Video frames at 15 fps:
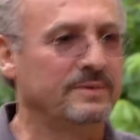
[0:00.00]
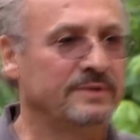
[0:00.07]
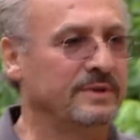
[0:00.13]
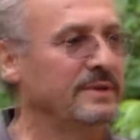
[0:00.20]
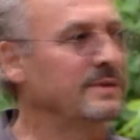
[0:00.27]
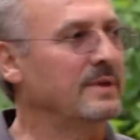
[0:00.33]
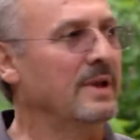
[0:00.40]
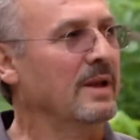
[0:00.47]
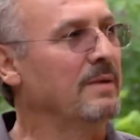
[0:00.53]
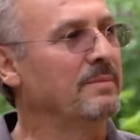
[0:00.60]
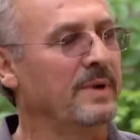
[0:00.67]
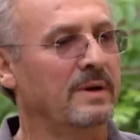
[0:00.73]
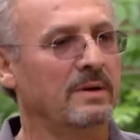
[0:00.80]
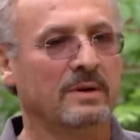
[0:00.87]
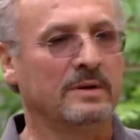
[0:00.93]
And she's telling
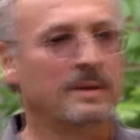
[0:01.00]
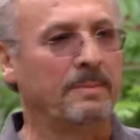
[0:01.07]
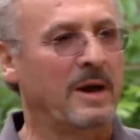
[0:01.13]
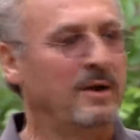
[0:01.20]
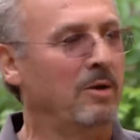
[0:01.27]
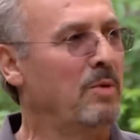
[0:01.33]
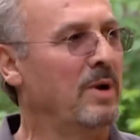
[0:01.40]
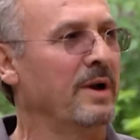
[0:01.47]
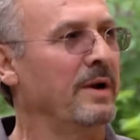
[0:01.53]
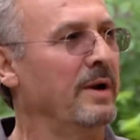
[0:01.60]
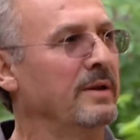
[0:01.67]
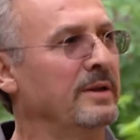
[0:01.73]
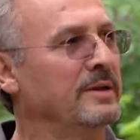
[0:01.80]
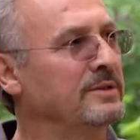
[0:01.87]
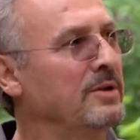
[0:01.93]
me, close up. I don't want to
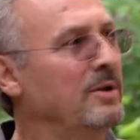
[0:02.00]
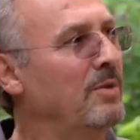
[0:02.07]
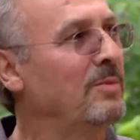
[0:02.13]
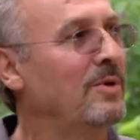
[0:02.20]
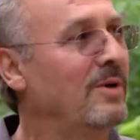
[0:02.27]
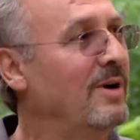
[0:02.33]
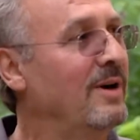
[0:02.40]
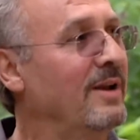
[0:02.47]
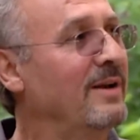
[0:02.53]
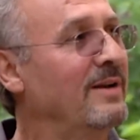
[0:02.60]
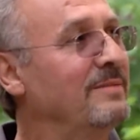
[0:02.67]
hear this no more, you